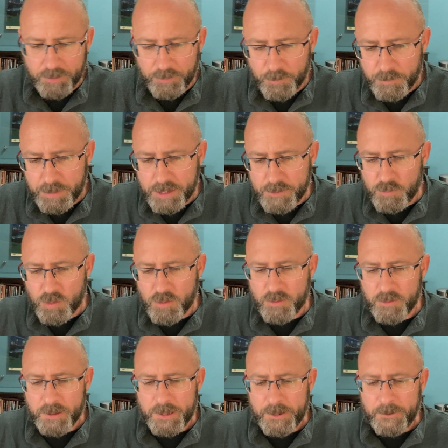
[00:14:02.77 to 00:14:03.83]
other people?
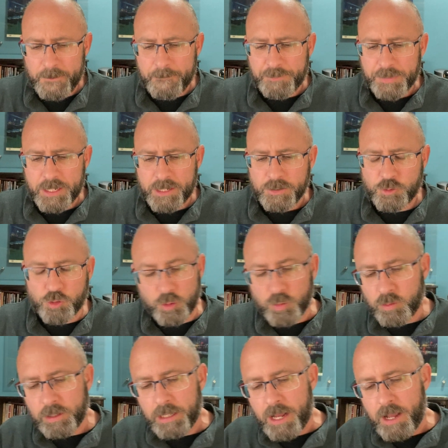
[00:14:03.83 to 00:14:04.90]
True
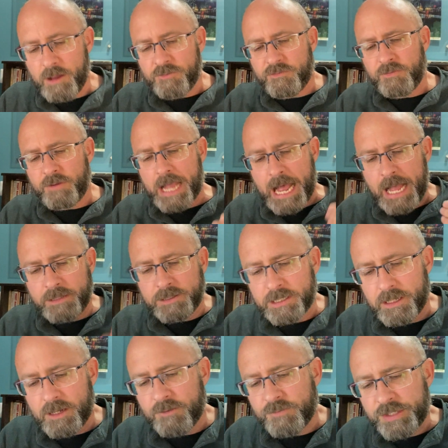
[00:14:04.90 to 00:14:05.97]
love, God's
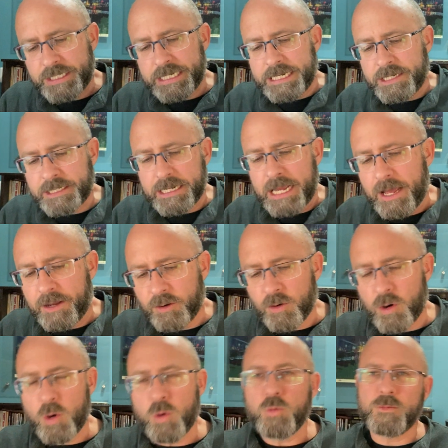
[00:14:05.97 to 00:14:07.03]
love, seeks not our
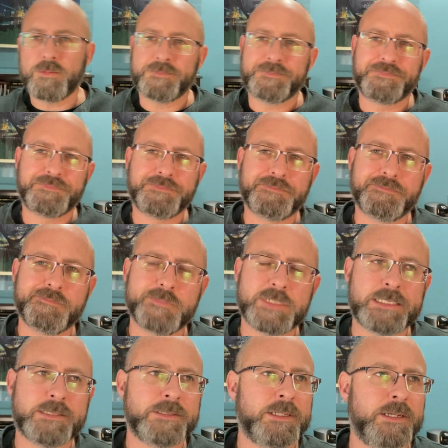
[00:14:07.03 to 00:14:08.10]
own.
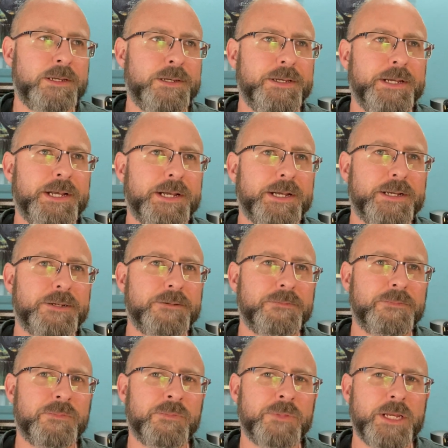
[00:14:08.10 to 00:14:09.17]

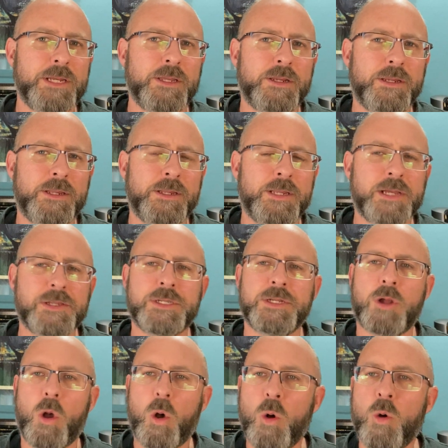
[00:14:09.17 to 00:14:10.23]
Um, it
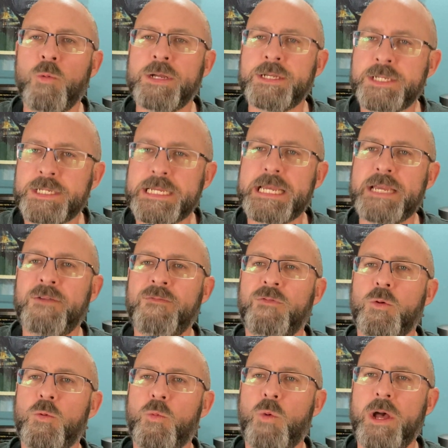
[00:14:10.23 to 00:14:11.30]
doesn't always seek
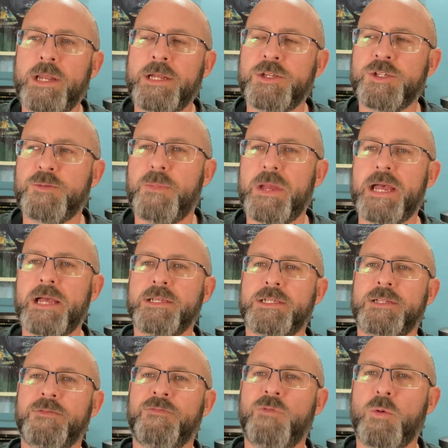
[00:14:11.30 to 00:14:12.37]
for what is
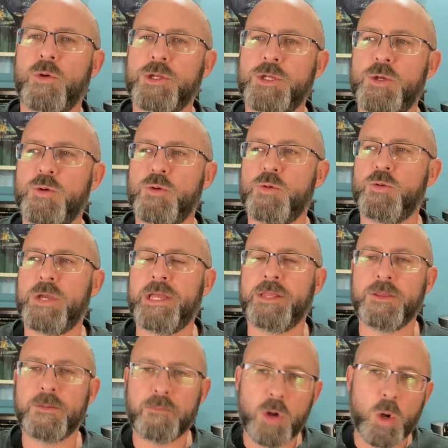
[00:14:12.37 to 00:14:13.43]
best for you
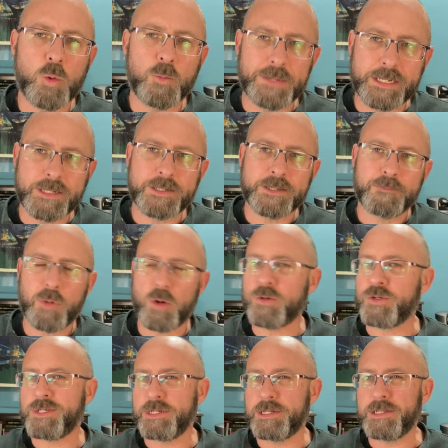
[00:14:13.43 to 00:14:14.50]
in the moment
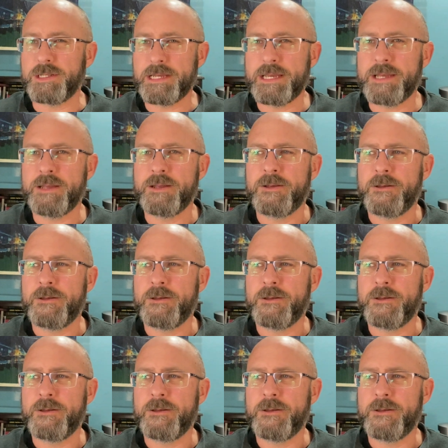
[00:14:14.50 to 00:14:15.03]
personally.